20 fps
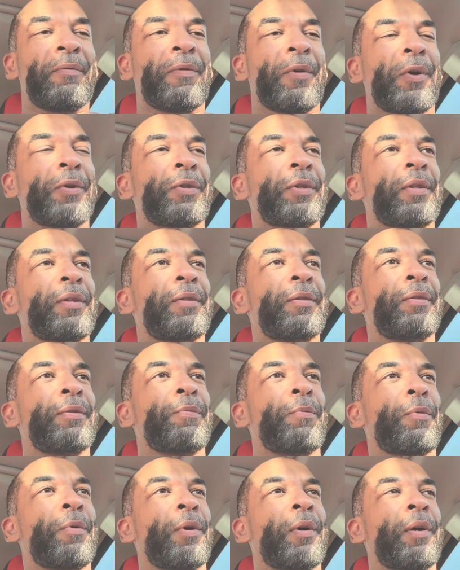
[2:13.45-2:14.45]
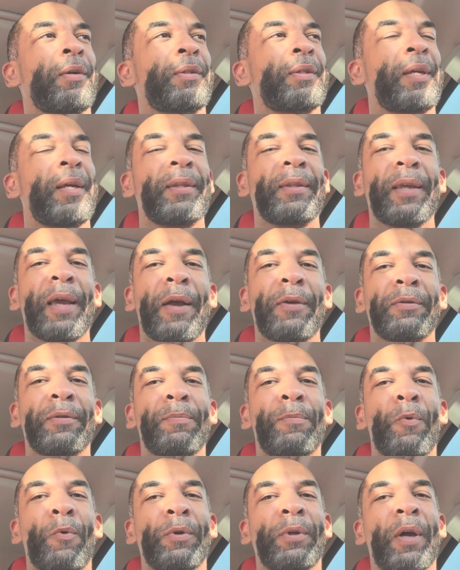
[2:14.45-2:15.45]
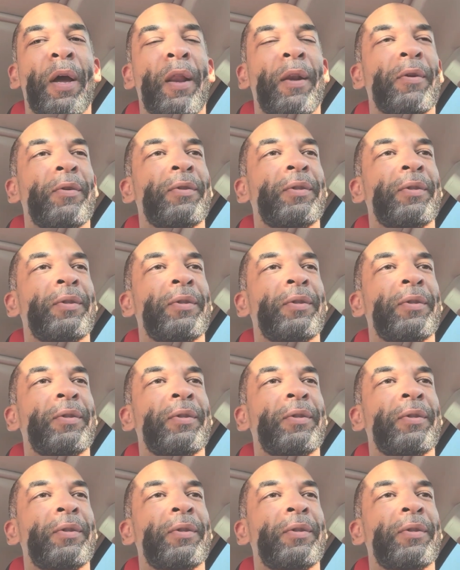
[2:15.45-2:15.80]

versions were $10,000 more,